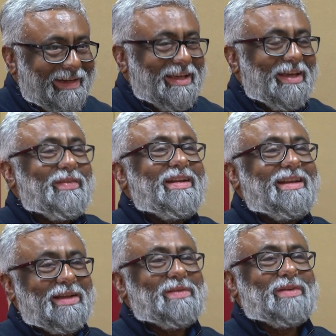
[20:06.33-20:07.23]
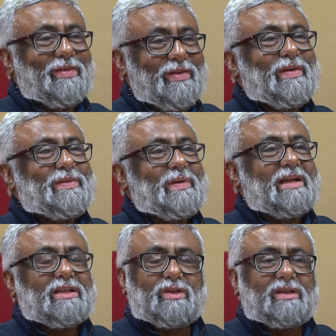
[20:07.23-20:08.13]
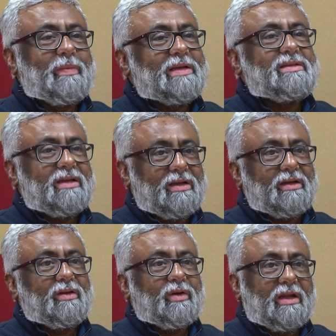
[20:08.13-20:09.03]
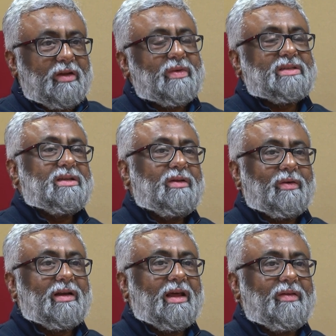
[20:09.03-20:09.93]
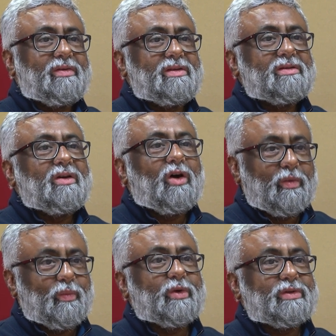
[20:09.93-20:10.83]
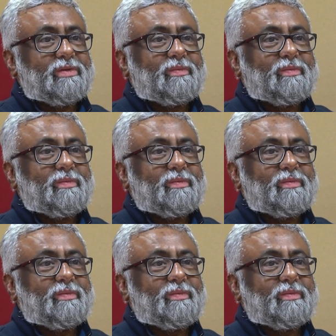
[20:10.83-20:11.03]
Even in terms of investment also, the best thing you can invest in your life is on books.